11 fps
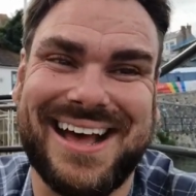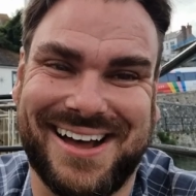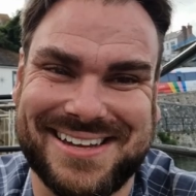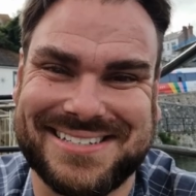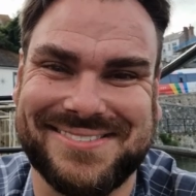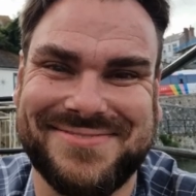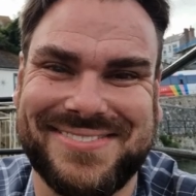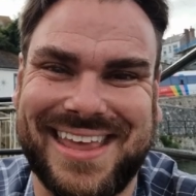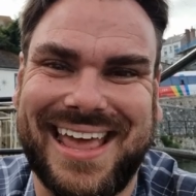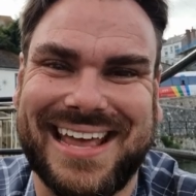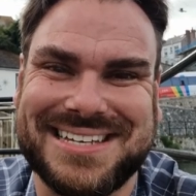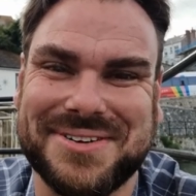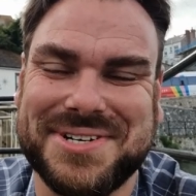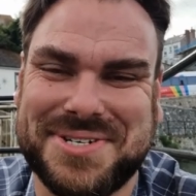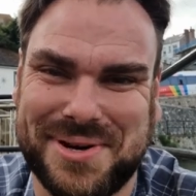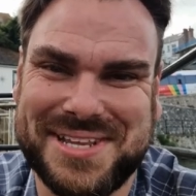Awesome. So
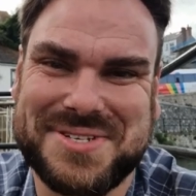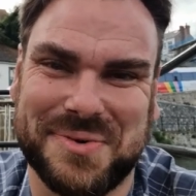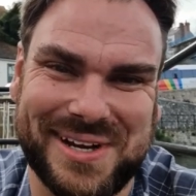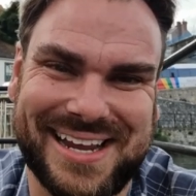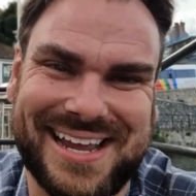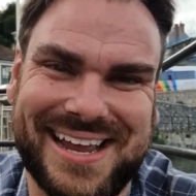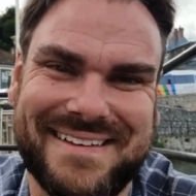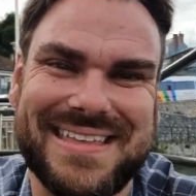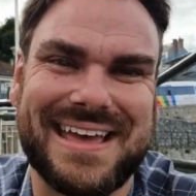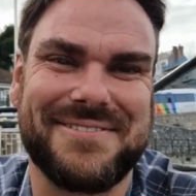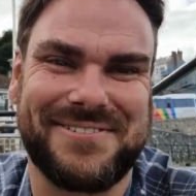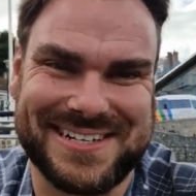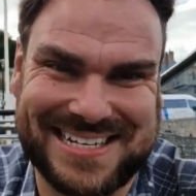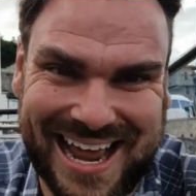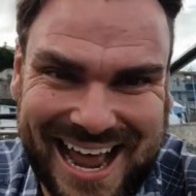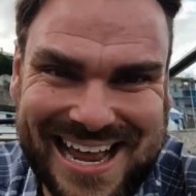enjoy this week. Have a
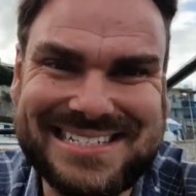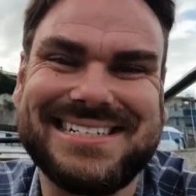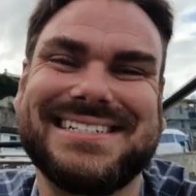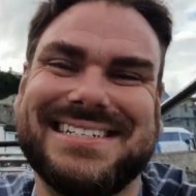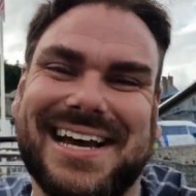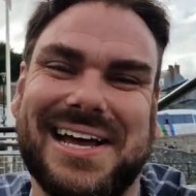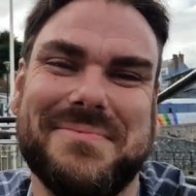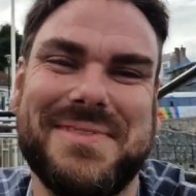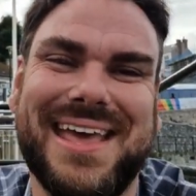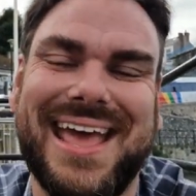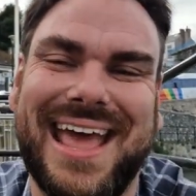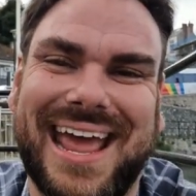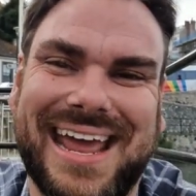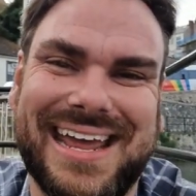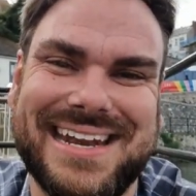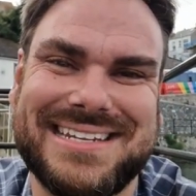fantastic time
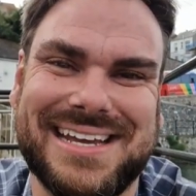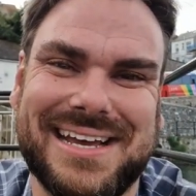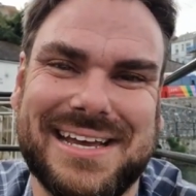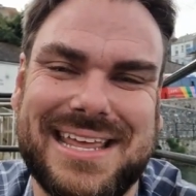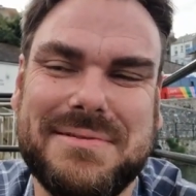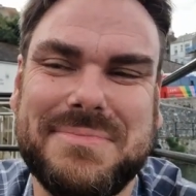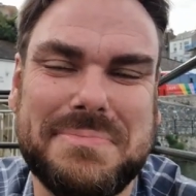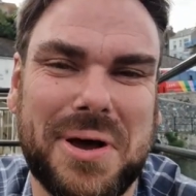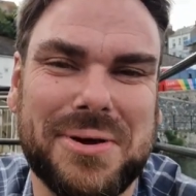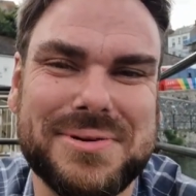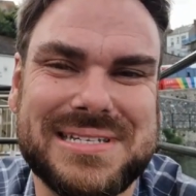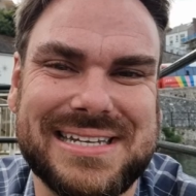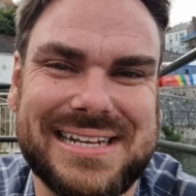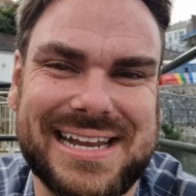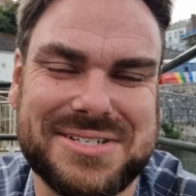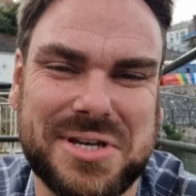and uh, keep me
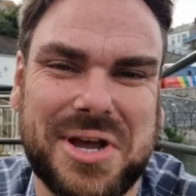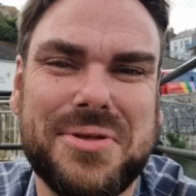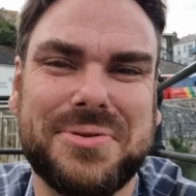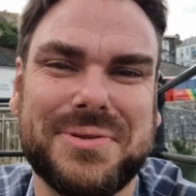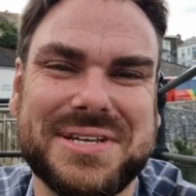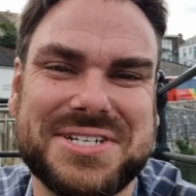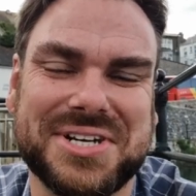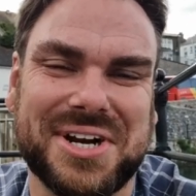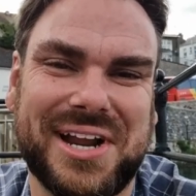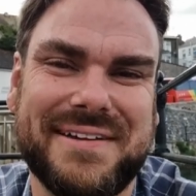posted as you go through this journey.